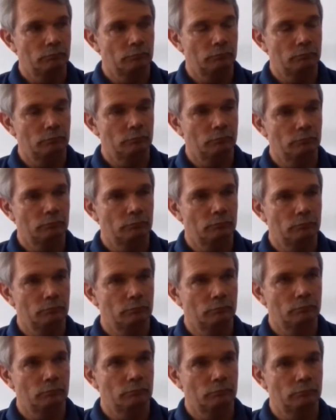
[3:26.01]

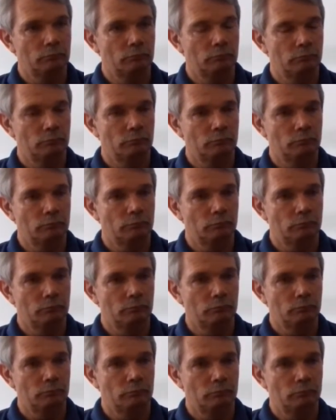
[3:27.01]

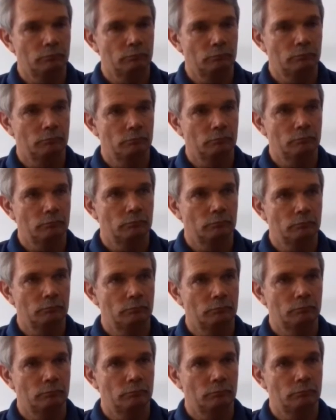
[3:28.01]

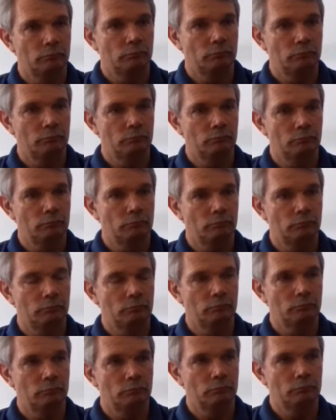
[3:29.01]

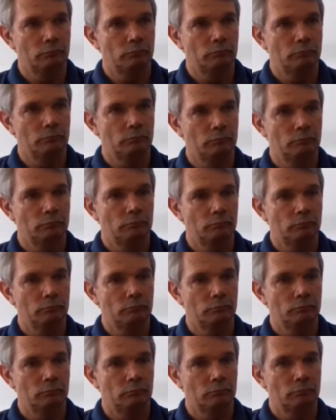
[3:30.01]

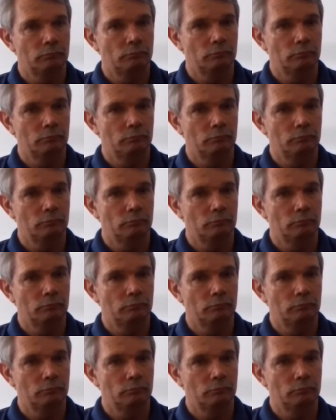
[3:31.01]
The person shown says nothing.